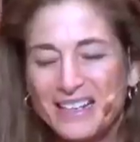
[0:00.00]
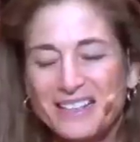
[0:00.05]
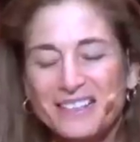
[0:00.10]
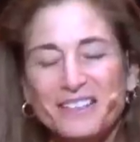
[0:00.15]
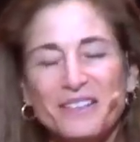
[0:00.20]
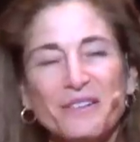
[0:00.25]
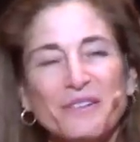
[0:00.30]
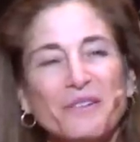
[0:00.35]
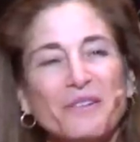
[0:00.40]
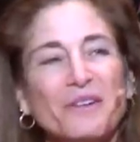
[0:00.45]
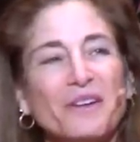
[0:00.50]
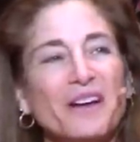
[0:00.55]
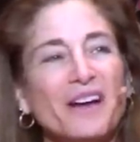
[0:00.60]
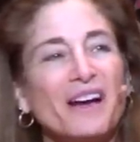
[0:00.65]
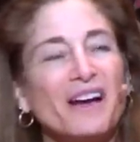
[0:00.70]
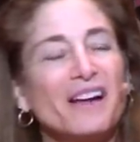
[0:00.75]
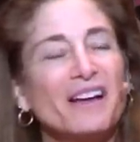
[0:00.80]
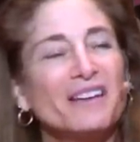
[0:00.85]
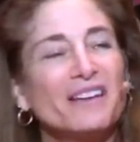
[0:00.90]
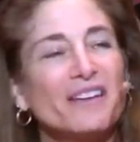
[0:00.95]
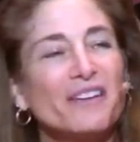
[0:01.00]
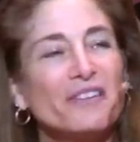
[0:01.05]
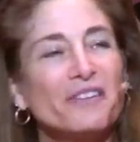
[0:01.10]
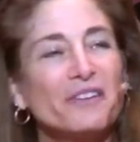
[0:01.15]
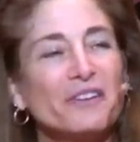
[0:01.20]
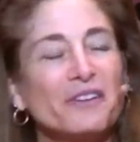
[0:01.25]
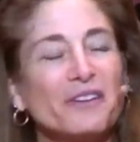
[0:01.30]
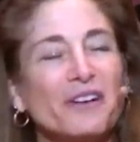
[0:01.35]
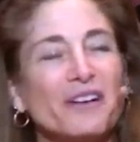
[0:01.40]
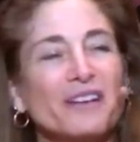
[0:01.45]
So
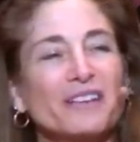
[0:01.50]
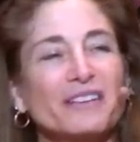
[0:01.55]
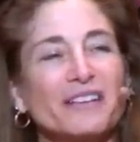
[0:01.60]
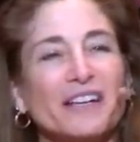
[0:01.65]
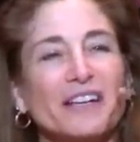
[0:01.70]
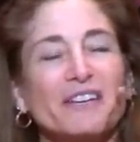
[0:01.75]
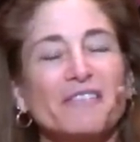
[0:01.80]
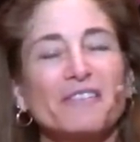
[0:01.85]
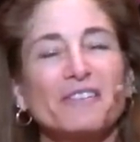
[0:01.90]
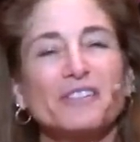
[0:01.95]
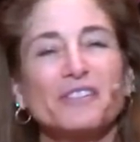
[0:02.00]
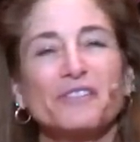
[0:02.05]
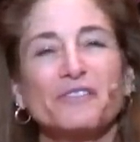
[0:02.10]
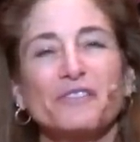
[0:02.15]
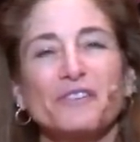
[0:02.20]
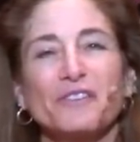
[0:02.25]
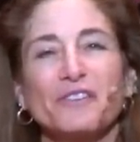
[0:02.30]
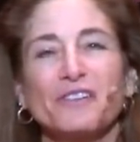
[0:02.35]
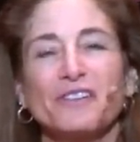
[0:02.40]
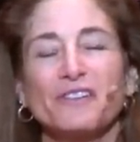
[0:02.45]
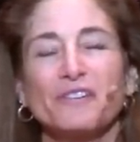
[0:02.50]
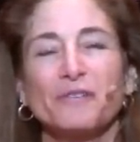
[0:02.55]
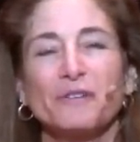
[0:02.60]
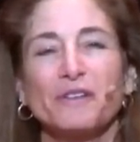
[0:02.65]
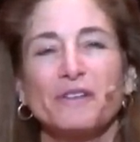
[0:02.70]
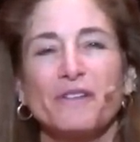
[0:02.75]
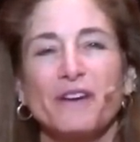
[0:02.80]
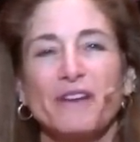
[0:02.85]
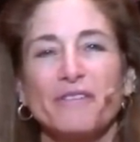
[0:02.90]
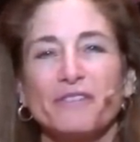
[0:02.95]
another uh, language for the
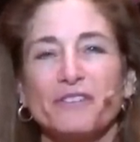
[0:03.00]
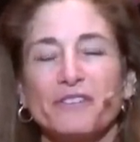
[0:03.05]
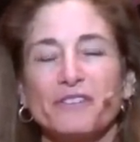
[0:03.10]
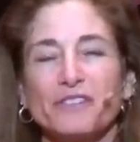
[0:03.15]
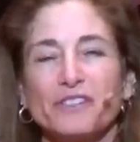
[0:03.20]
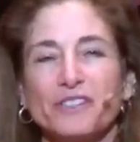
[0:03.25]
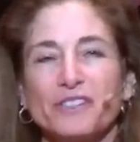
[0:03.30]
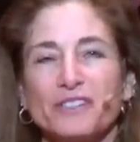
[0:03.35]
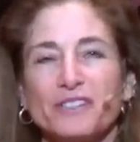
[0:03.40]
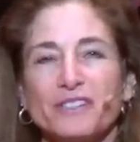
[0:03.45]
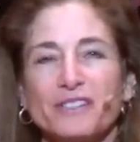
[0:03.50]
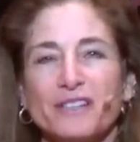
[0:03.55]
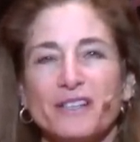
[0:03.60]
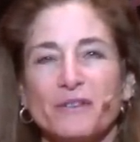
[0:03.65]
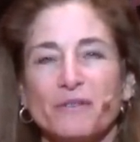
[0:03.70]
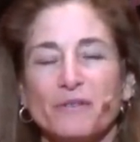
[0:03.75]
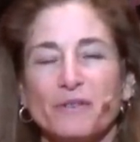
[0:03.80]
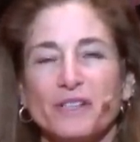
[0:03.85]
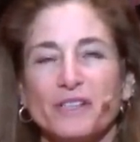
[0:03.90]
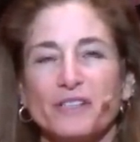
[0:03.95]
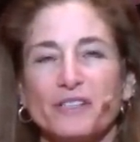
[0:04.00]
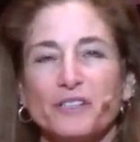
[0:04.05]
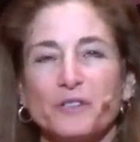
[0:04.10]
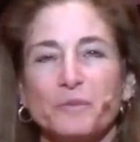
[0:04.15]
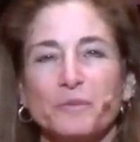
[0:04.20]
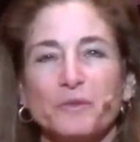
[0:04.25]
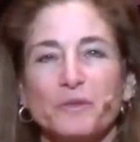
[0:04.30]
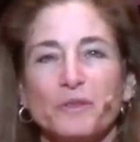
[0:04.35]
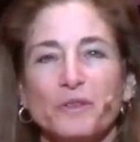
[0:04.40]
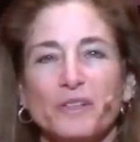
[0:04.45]
three refuges that we
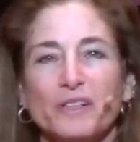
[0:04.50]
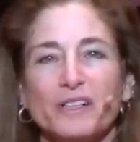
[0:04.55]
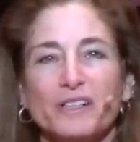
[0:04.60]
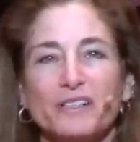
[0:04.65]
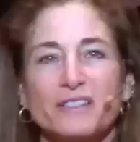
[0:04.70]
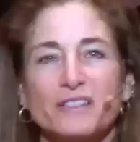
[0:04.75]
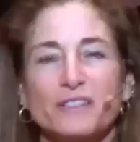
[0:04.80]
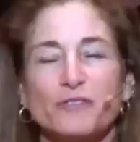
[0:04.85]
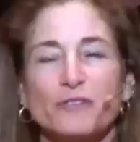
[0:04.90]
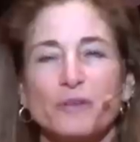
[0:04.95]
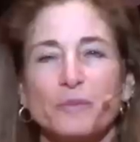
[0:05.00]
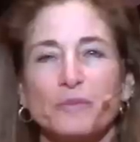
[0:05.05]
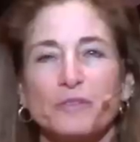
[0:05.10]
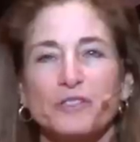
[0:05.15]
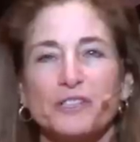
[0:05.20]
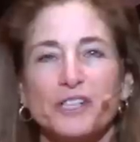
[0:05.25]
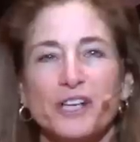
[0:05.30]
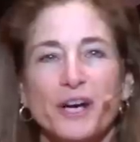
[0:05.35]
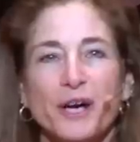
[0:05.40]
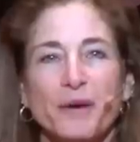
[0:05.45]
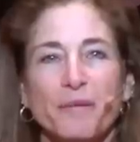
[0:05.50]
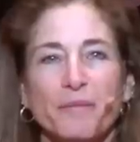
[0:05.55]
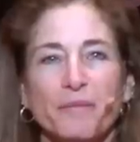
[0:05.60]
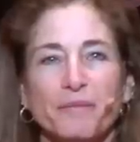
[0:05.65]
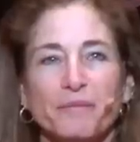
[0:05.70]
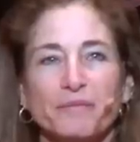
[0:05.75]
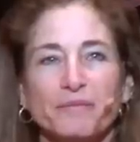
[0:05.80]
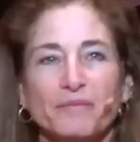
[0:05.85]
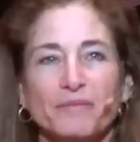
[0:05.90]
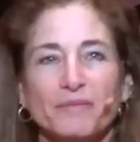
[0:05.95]
explore is the triple
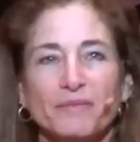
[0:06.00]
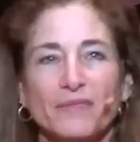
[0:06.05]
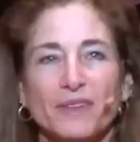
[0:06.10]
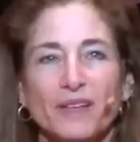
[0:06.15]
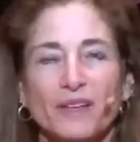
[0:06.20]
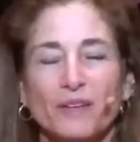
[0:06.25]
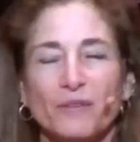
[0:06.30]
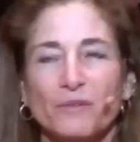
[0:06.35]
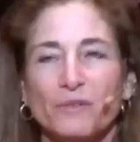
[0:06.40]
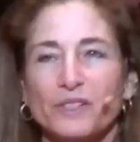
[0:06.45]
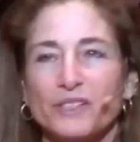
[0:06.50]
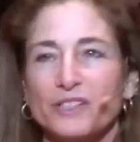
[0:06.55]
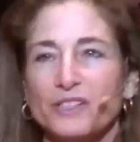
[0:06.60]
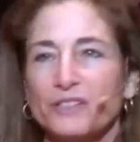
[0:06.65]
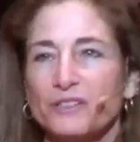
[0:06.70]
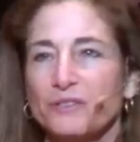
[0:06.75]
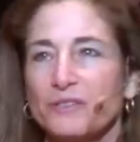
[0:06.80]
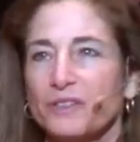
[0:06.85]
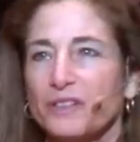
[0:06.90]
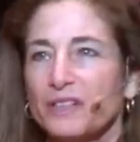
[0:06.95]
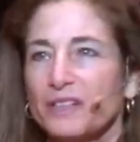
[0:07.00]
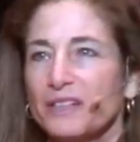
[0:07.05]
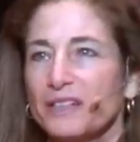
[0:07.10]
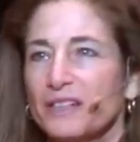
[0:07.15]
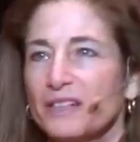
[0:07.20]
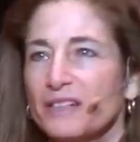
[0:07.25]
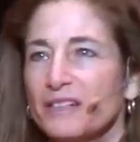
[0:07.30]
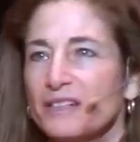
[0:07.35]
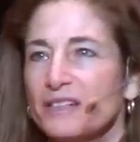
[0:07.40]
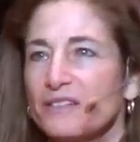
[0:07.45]
gem, which is
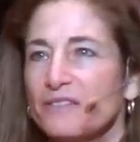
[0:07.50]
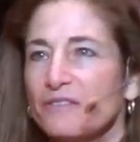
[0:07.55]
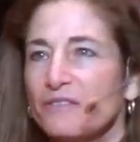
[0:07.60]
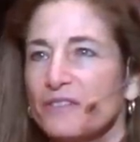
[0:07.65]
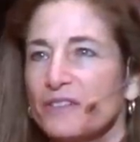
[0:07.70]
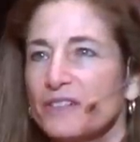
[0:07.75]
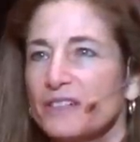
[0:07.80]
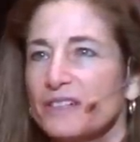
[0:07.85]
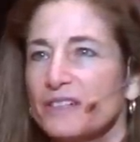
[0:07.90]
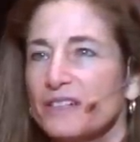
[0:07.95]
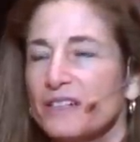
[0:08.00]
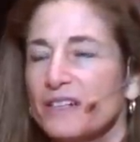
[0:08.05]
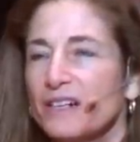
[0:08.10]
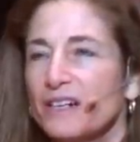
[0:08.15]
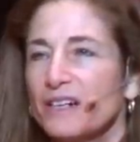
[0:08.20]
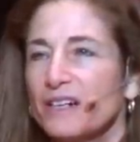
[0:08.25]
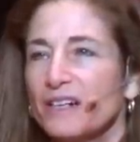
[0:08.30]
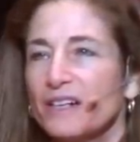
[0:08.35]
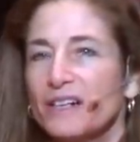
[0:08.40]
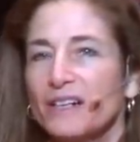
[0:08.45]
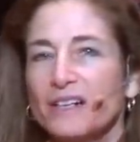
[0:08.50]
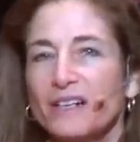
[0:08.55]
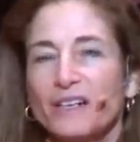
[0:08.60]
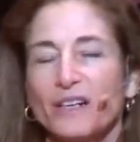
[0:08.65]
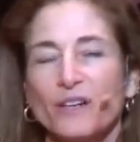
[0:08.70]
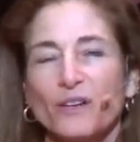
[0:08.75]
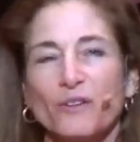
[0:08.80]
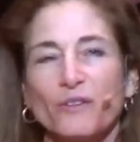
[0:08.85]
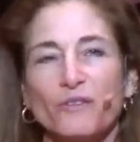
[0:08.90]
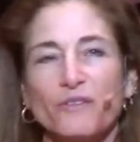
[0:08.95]
really different uh,
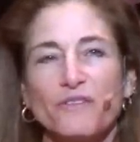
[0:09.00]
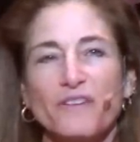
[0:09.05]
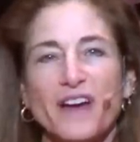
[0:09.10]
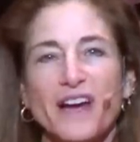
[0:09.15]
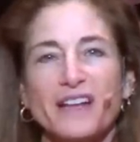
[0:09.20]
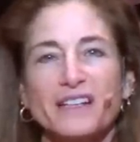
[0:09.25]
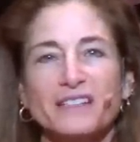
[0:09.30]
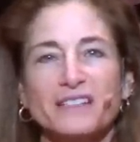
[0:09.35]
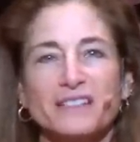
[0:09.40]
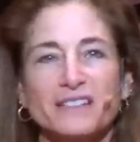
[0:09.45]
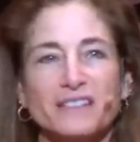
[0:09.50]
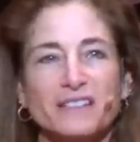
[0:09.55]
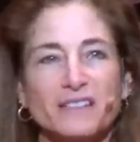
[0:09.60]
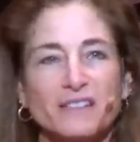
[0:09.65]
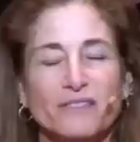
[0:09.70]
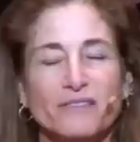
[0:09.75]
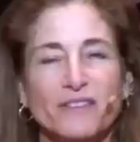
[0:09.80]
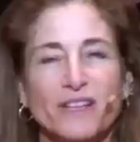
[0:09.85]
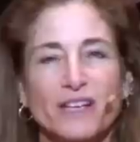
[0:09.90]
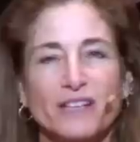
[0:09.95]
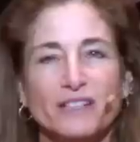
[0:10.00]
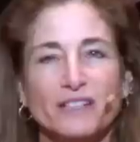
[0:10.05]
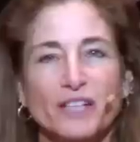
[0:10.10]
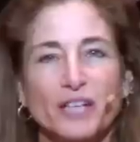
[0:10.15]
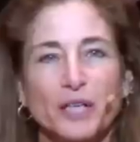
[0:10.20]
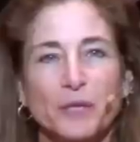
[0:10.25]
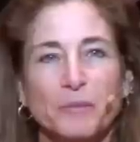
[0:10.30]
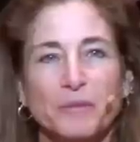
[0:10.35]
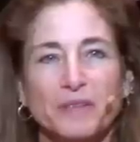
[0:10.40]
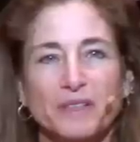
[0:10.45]
facets of that
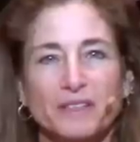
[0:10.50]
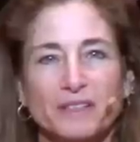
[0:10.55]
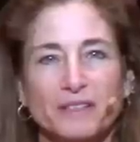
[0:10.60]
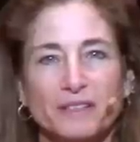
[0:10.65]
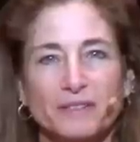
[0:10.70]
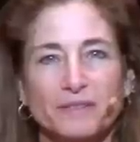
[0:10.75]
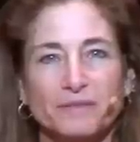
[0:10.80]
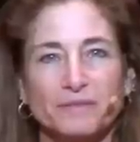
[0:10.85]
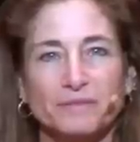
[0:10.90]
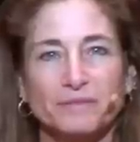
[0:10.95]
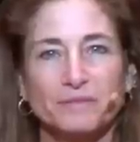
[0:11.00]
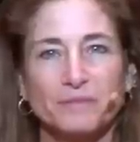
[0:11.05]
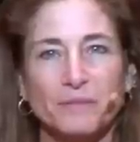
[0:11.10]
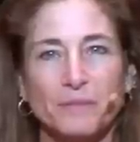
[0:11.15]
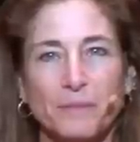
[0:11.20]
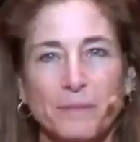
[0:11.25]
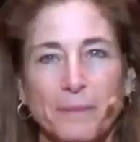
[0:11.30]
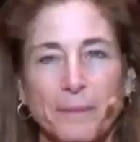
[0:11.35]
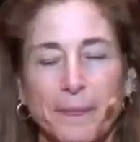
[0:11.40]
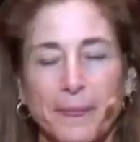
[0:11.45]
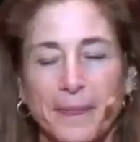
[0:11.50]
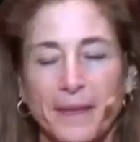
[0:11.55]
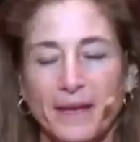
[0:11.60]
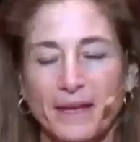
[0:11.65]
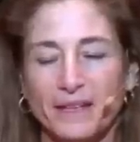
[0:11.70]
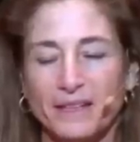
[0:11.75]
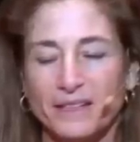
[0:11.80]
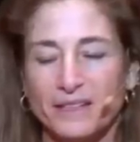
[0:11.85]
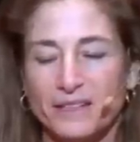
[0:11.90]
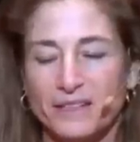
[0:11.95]
diamond
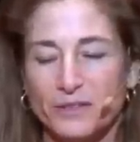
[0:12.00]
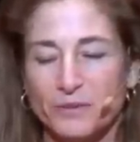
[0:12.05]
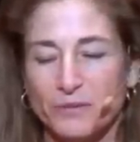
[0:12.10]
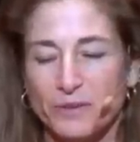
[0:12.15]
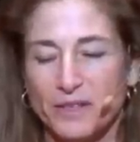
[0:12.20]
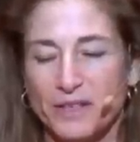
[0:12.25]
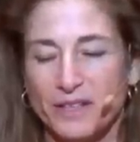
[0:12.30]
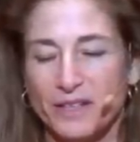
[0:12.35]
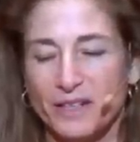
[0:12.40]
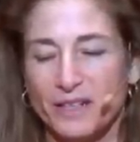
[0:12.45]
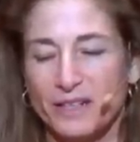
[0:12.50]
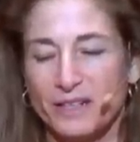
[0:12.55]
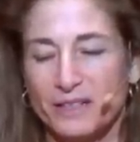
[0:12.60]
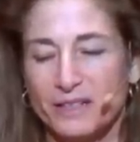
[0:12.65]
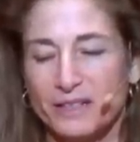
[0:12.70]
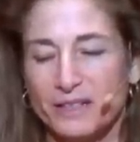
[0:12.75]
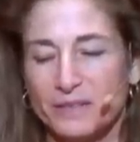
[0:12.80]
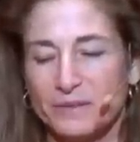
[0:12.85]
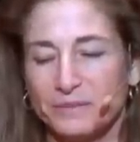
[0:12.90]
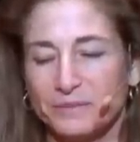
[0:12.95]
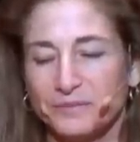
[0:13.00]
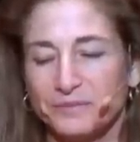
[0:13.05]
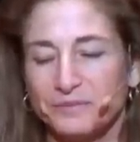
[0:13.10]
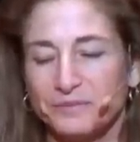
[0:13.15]
that is within us.